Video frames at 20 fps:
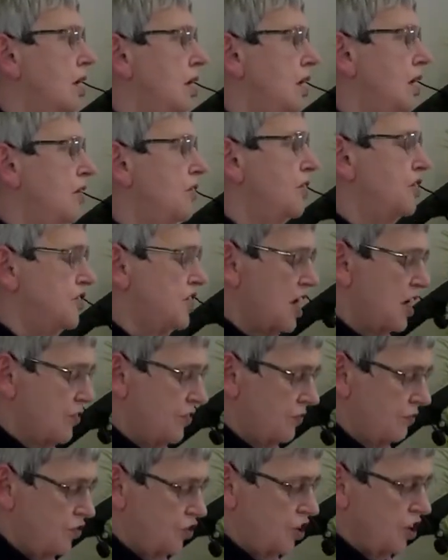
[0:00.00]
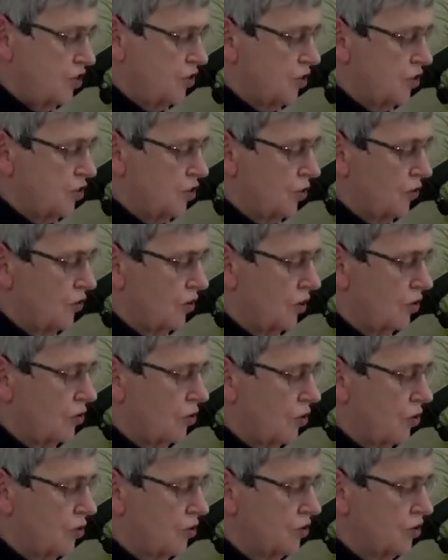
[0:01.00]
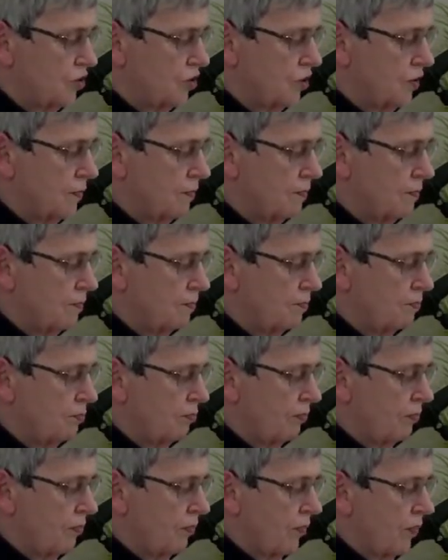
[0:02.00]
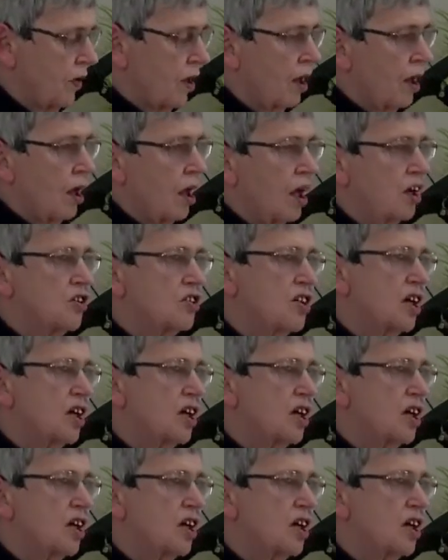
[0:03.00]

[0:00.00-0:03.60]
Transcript: in the death of Jesus on the cross. And to